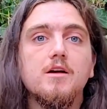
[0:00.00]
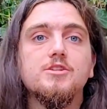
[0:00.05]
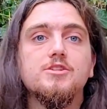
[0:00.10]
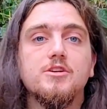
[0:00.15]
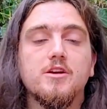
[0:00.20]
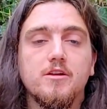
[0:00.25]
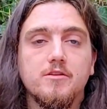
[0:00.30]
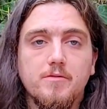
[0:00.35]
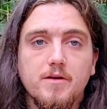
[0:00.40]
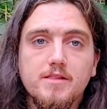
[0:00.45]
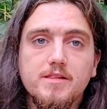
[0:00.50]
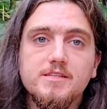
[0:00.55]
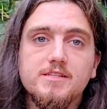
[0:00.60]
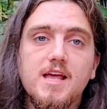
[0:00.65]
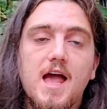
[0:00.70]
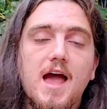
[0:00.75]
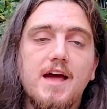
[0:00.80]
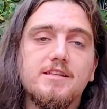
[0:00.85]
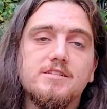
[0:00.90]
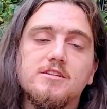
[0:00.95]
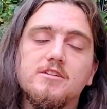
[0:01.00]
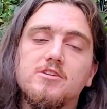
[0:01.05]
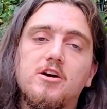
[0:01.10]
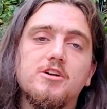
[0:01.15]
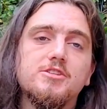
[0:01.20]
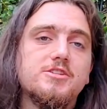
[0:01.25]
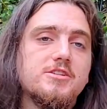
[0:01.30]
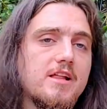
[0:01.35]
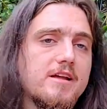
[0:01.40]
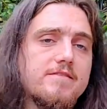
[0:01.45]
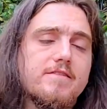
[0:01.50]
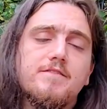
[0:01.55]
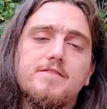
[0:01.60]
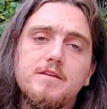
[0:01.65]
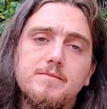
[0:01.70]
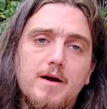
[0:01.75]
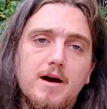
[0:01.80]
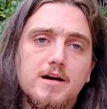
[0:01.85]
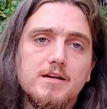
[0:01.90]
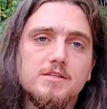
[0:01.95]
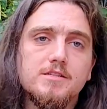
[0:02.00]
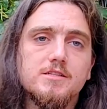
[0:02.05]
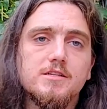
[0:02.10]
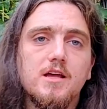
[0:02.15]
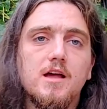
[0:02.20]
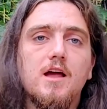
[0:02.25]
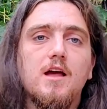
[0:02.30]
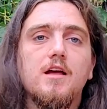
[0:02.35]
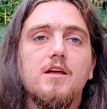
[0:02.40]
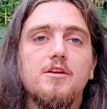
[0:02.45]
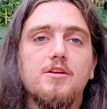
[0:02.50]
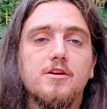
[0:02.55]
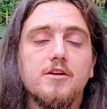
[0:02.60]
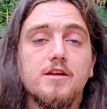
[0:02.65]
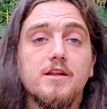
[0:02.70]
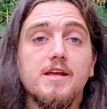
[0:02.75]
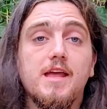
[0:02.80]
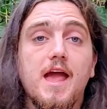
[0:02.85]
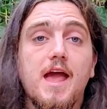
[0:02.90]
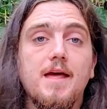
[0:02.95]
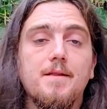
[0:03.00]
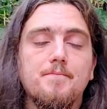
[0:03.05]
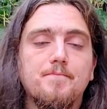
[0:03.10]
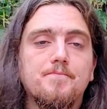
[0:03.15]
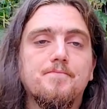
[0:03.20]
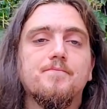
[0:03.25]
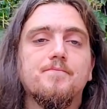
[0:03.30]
So you're going to run this ad. It's going to cost you like $50. You're going to get